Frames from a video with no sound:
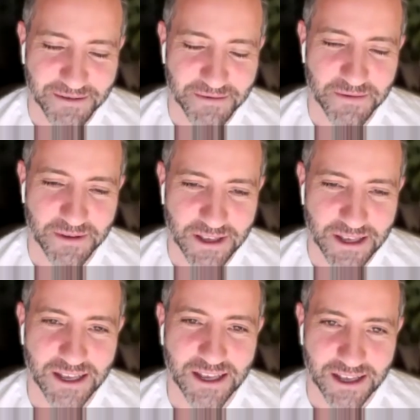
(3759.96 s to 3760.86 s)
for a
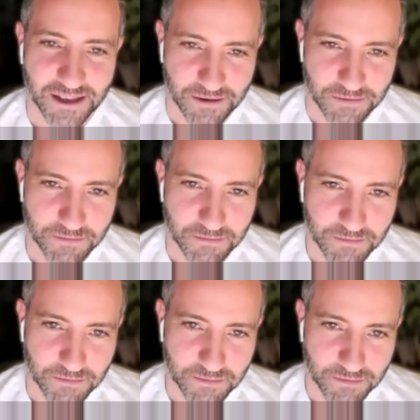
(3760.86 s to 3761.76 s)
fear-based
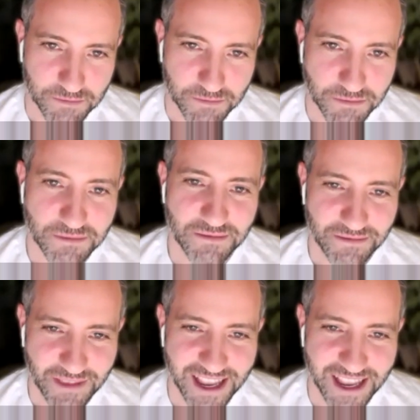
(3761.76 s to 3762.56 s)
alcoholic addict like